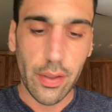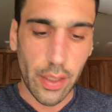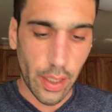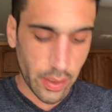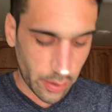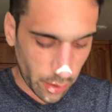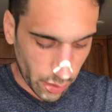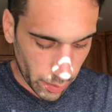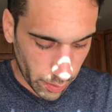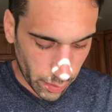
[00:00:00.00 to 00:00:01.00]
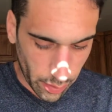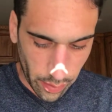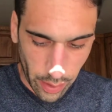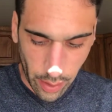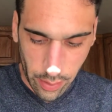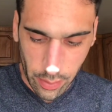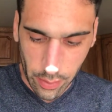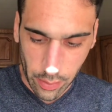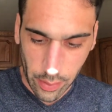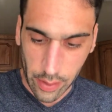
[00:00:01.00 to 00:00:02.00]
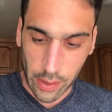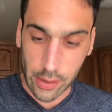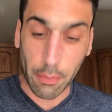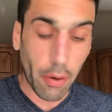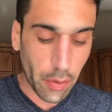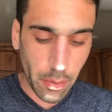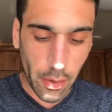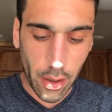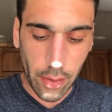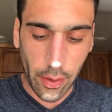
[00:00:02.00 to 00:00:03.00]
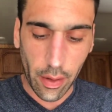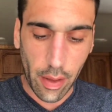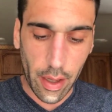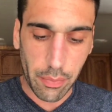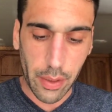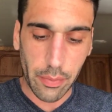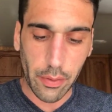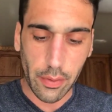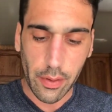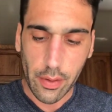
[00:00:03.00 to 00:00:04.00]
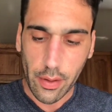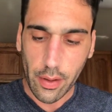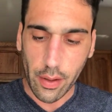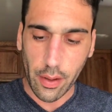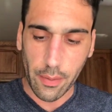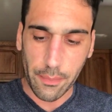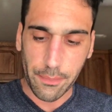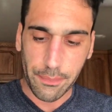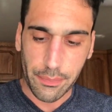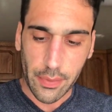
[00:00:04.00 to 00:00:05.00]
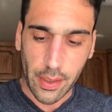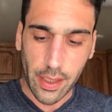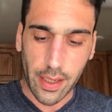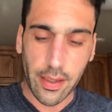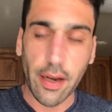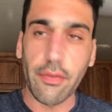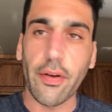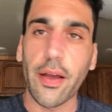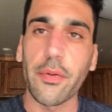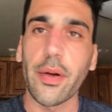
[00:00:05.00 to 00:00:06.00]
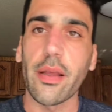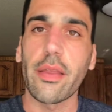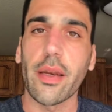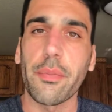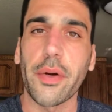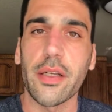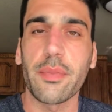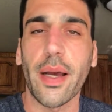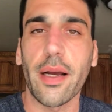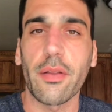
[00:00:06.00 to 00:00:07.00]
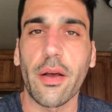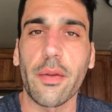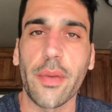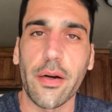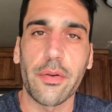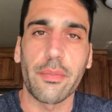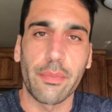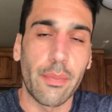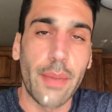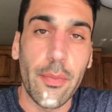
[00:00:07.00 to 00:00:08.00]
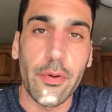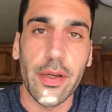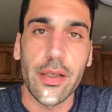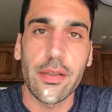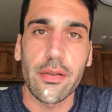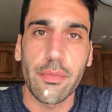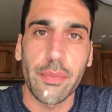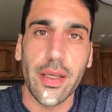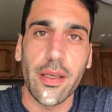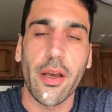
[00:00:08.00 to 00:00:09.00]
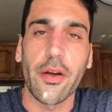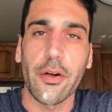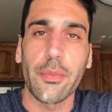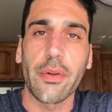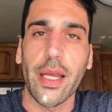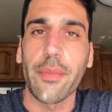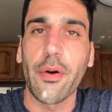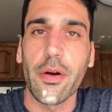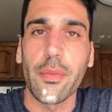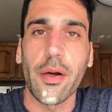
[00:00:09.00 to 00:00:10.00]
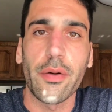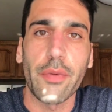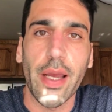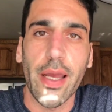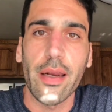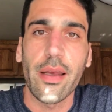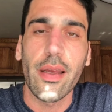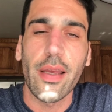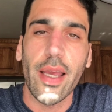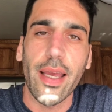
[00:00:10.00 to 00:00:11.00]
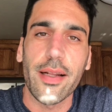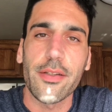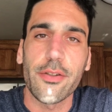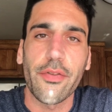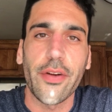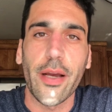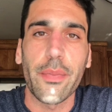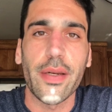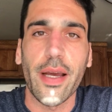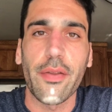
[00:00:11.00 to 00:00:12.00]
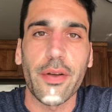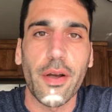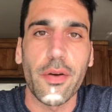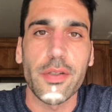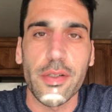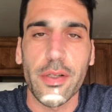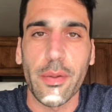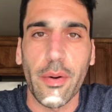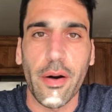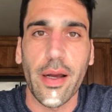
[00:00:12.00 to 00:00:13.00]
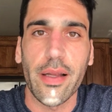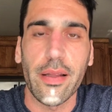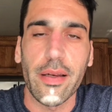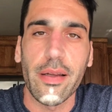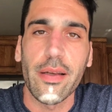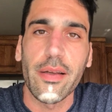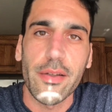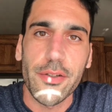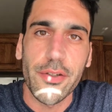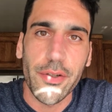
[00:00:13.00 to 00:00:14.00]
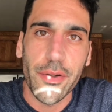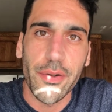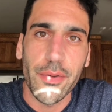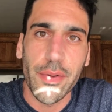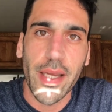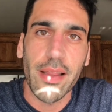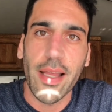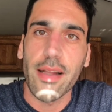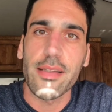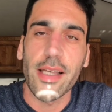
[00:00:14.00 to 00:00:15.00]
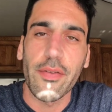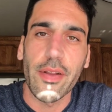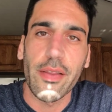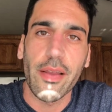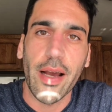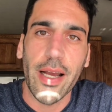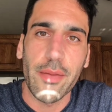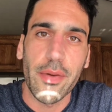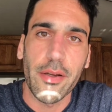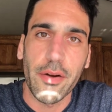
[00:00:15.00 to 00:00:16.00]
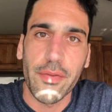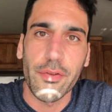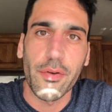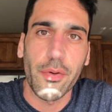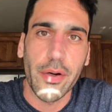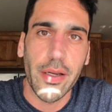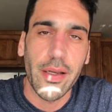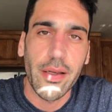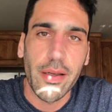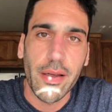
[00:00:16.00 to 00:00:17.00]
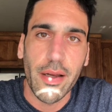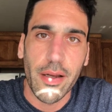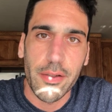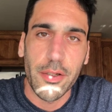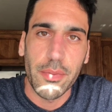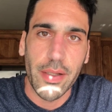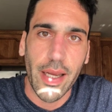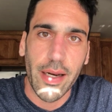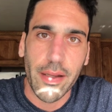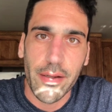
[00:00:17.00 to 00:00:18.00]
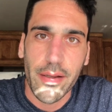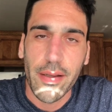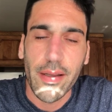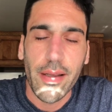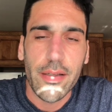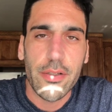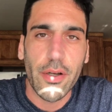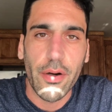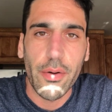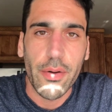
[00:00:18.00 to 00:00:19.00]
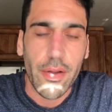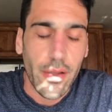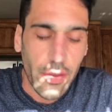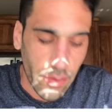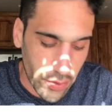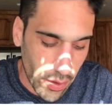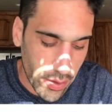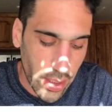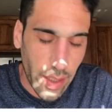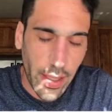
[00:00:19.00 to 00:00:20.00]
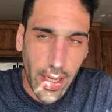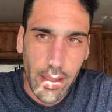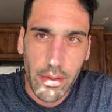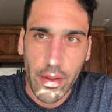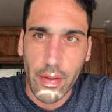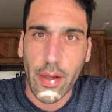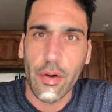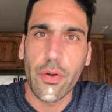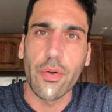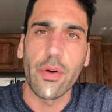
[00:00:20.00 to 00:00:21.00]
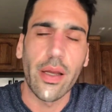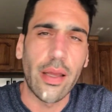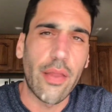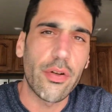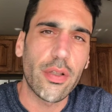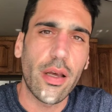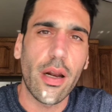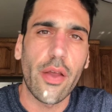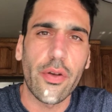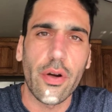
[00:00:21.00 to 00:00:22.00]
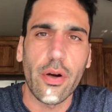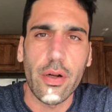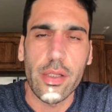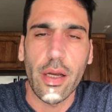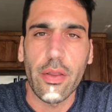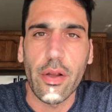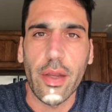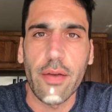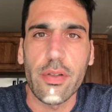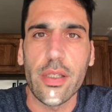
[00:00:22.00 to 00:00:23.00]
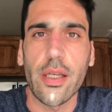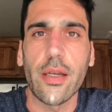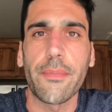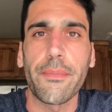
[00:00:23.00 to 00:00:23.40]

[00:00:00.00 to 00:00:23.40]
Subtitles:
is a card that, or is a Pokemon that a lot of people can identify with, and it brings back a lot of memories being younger, playing Pokemon Red and surfing up and down the coast of Cinnabar Island to get that 7th item in your inventory duplicated. So there's cards like that are cool, and there's a lot of other cards out there that I've seen